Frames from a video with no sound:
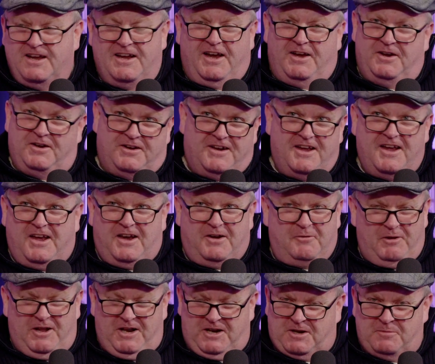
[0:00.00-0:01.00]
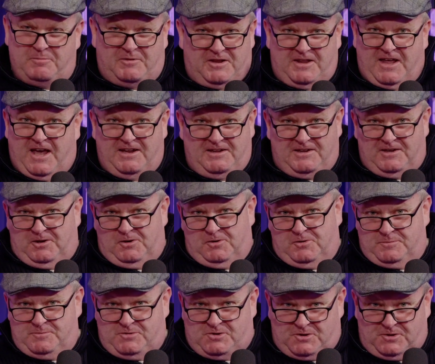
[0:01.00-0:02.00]
Hey, welcome to the Ideal
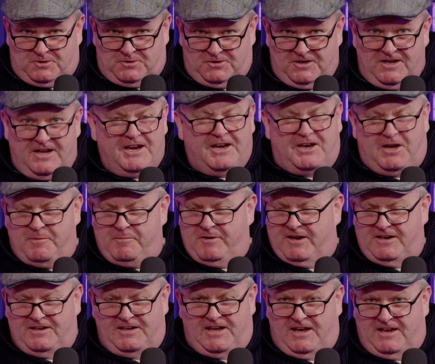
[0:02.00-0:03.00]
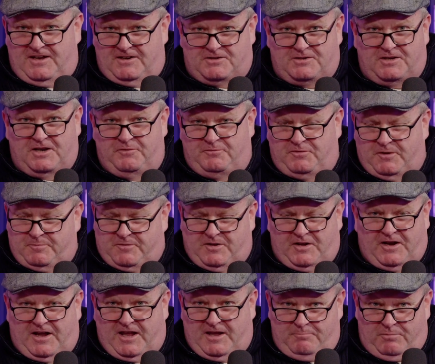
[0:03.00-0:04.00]
Home Show. Come and get yourself up to
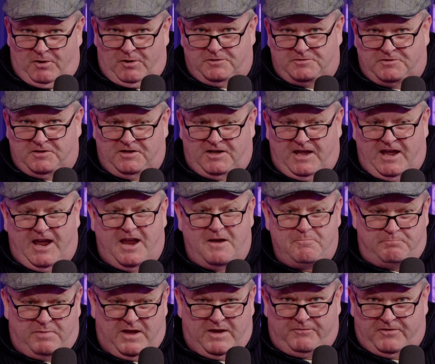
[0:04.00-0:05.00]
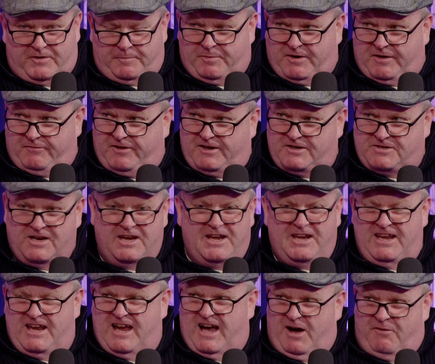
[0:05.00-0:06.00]
your eyeballs in debt and pay for the privilege.
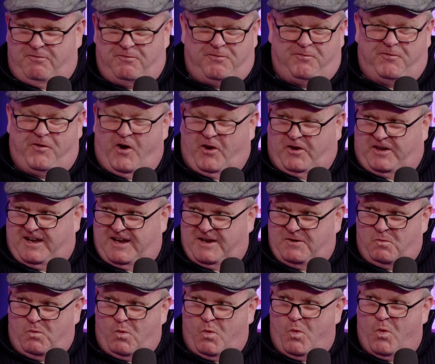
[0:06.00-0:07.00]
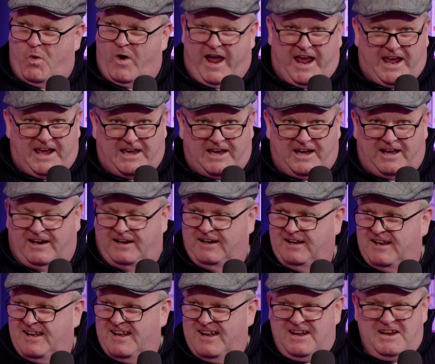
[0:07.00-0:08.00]
You fucking
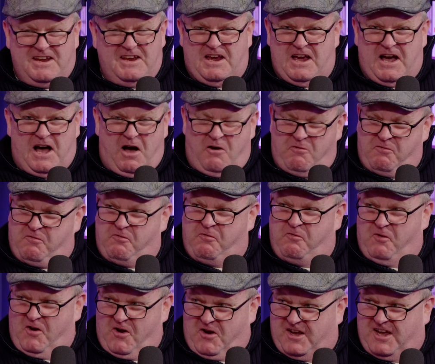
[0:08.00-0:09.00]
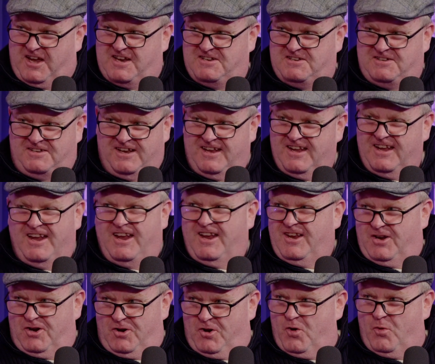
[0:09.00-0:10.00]
wanker. You fucking...
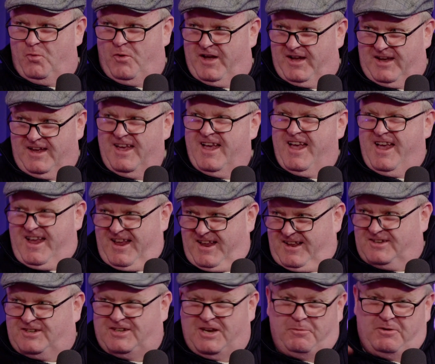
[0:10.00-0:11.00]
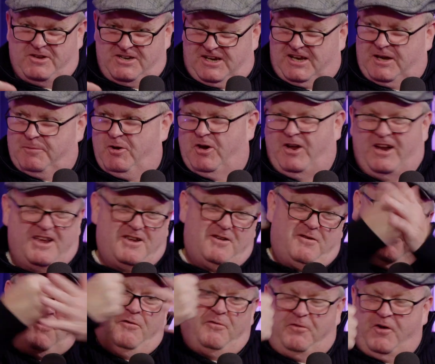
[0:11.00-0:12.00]
You know what? See what you come out
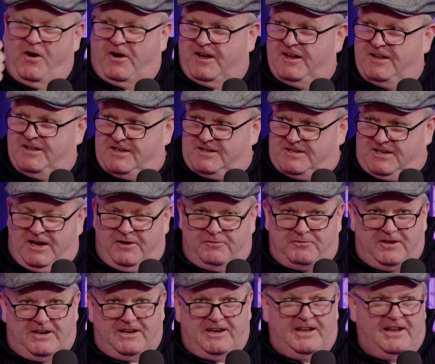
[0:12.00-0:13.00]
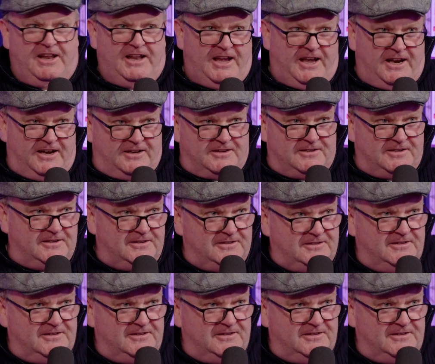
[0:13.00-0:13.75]
of, fucking deserve to get lettered.